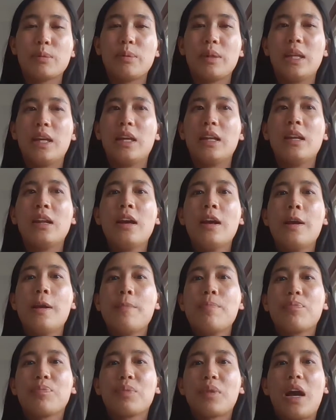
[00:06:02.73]
But then
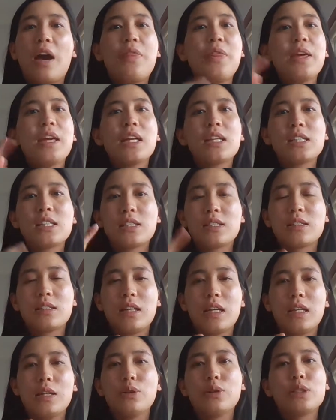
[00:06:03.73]
I think
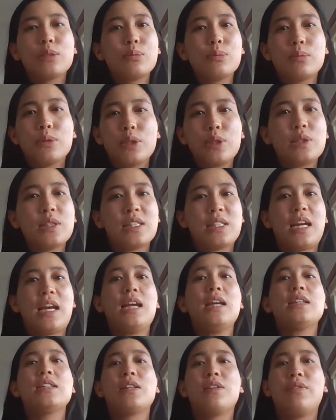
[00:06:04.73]
it looks too
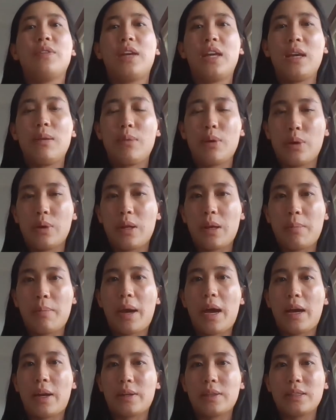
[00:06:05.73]
staged if you keep calling
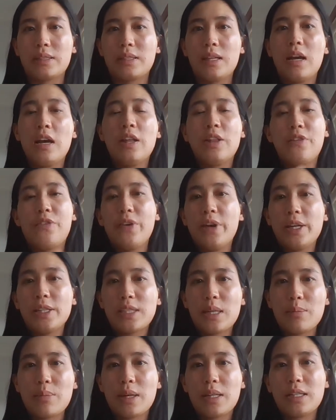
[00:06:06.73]
back, because the first
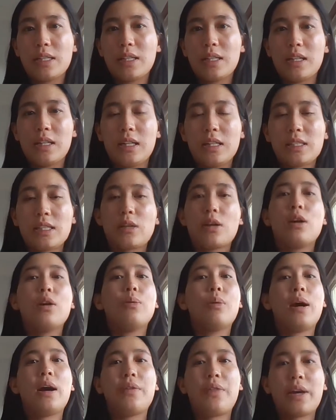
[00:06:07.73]
time they did it, it's like, oh
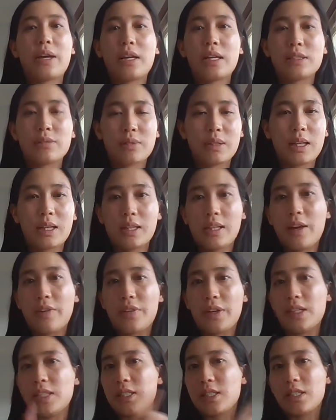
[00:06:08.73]
wow, that guy's really clever.
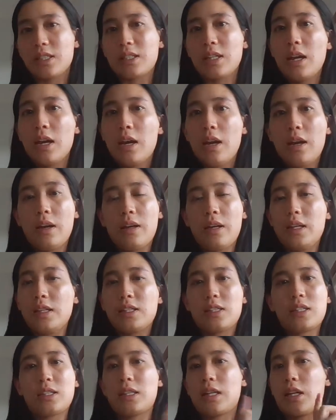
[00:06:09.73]
He's just
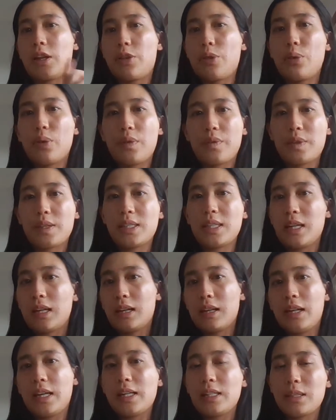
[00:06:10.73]
kind of thought of this thing
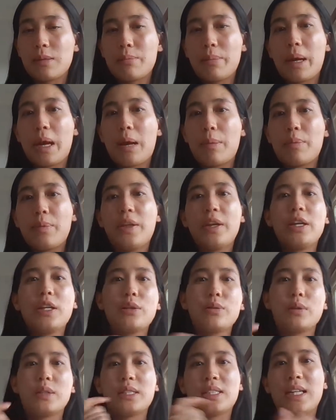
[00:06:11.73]
and linked it back. But then you
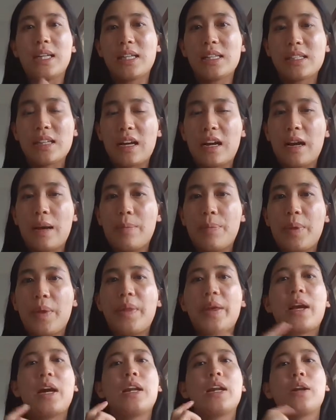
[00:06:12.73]
do it the second time, then
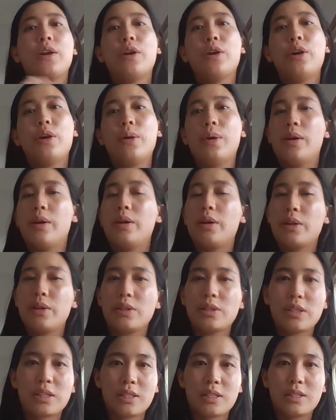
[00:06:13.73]
they kind of know, oh,
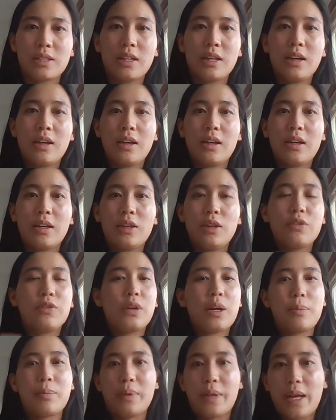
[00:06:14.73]
you've
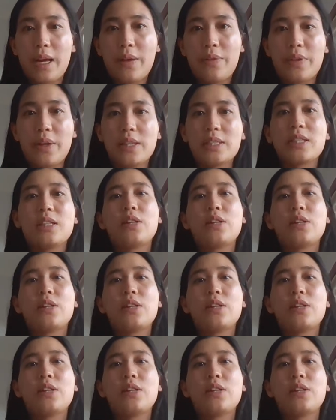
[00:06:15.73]
already planned this.